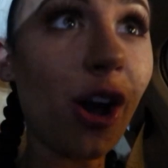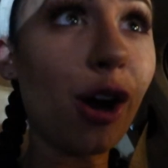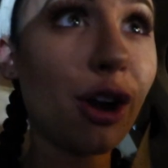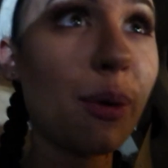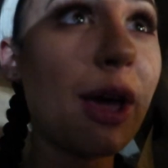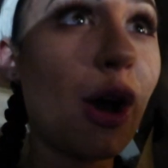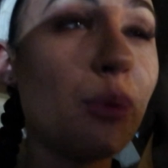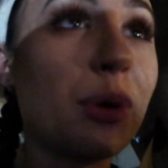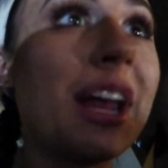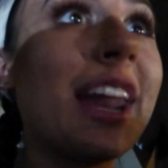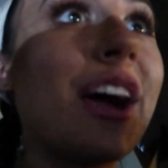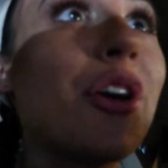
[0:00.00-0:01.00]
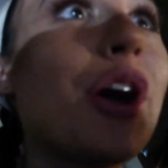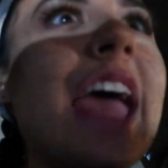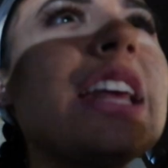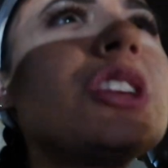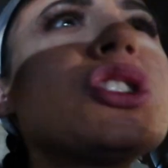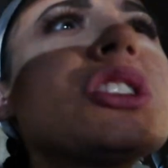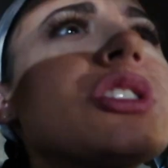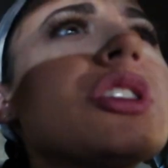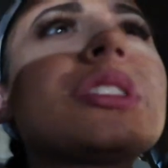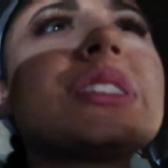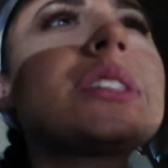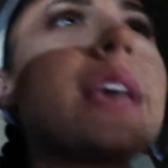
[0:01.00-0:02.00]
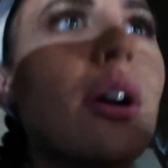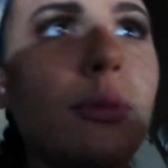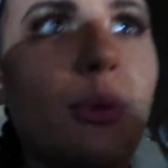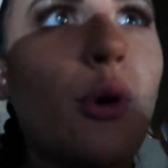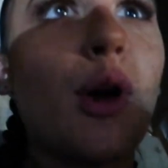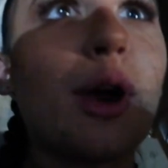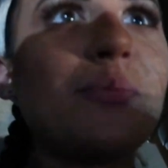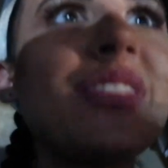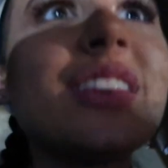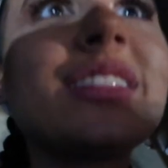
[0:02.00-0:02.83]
on our way home right now and it just starts to downpour. And